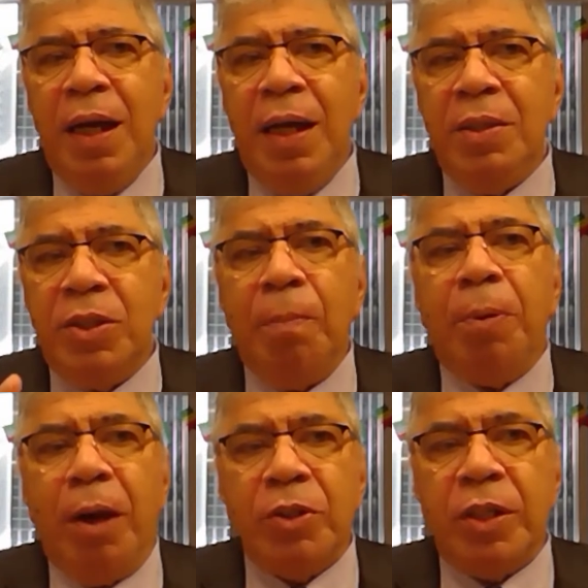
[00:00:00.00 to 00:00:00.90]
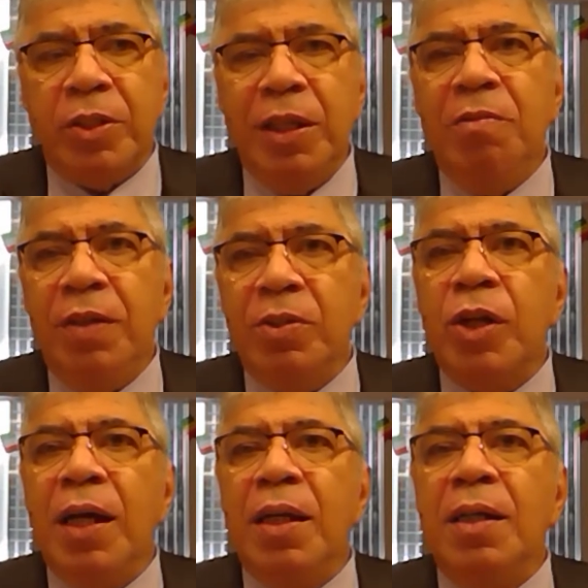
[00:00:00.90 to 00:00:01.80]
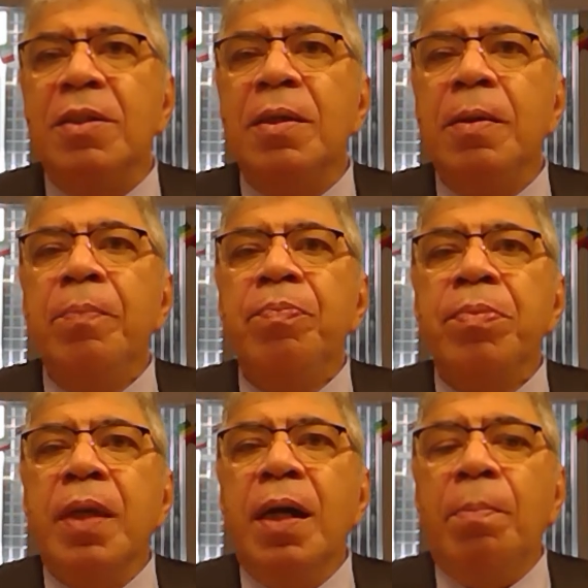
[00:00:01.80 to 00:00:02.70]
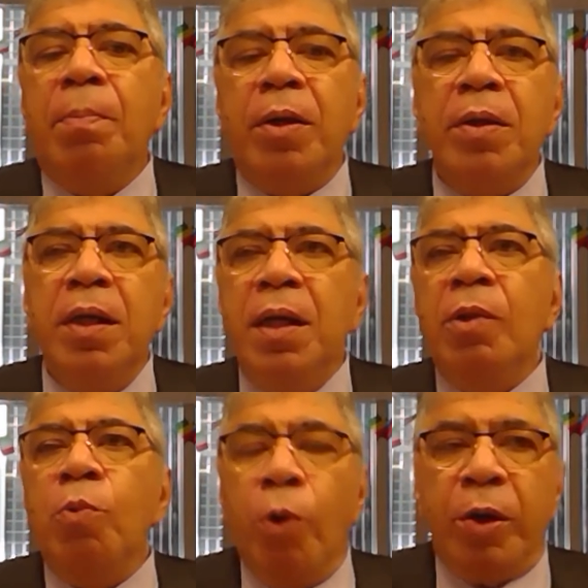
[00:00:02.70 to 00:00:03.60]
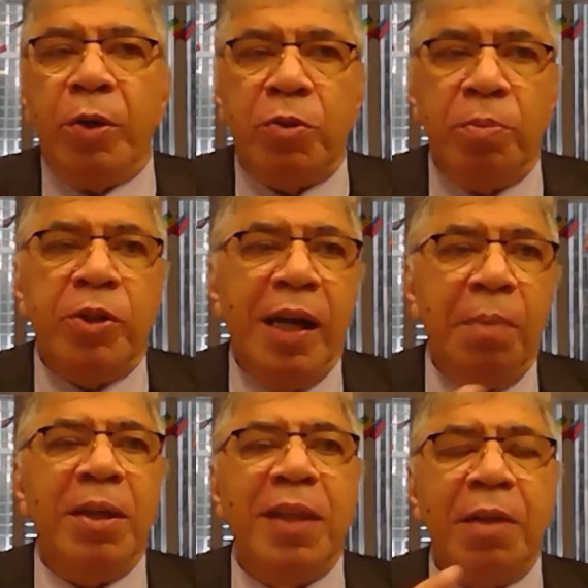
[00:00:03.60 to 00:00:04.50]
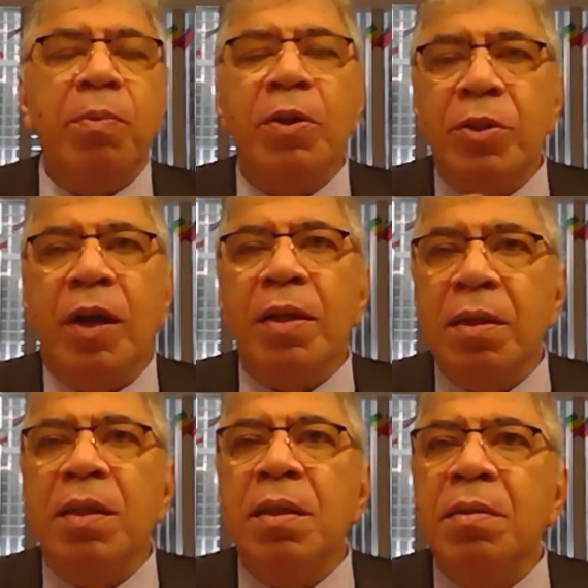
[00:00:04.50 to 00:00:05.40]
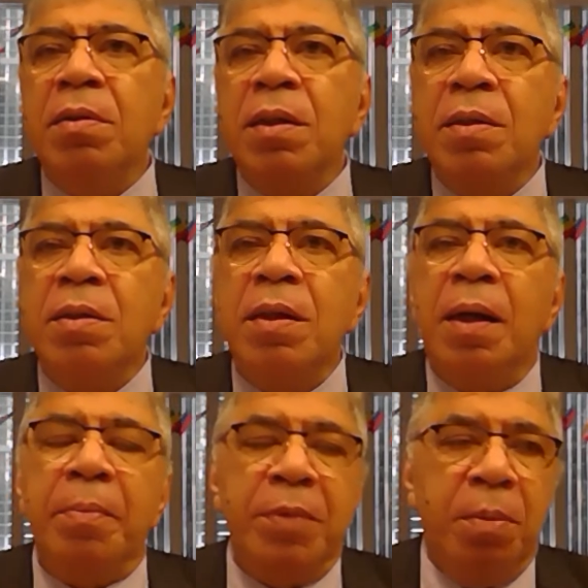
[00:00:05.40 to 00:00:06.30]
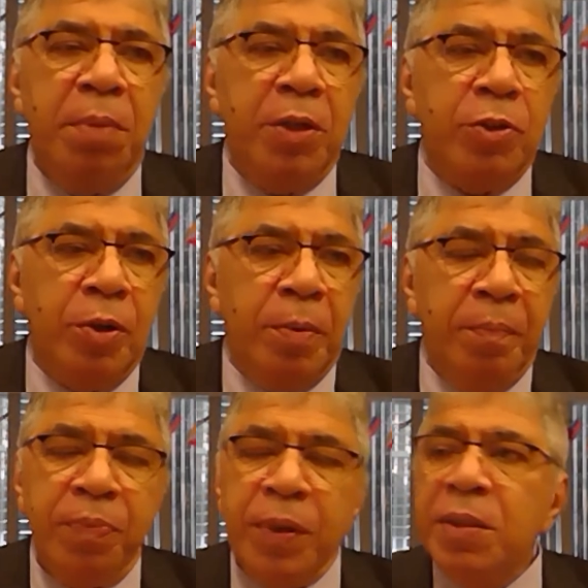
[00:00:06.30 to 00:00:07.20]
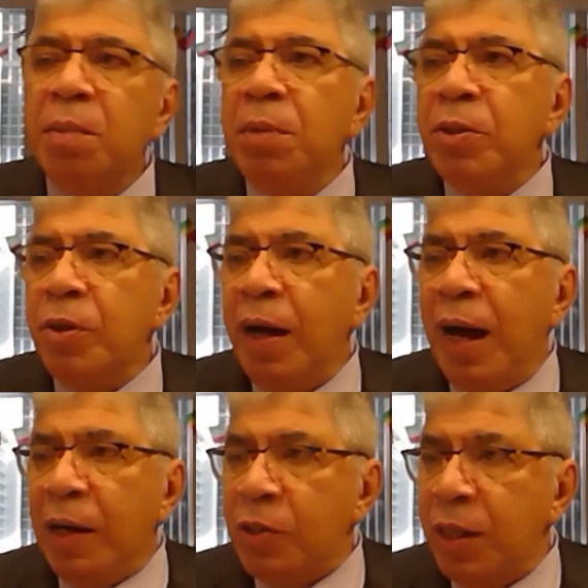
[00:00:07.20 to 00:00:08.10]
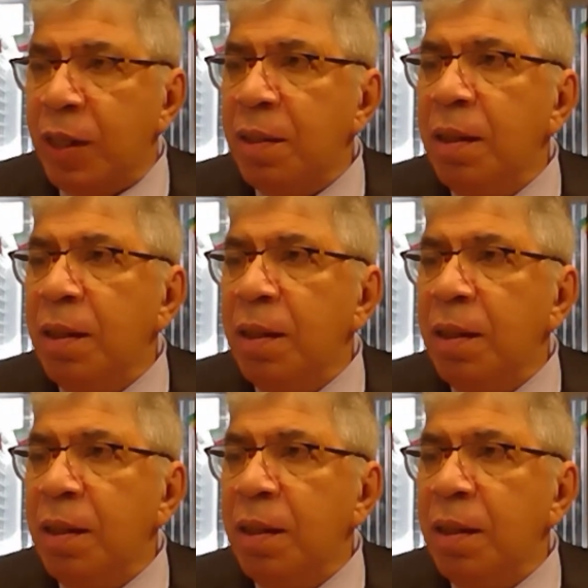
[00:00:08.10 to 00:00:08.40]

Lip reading: In some projects, even China brought in workers from China, but that was not the major accent.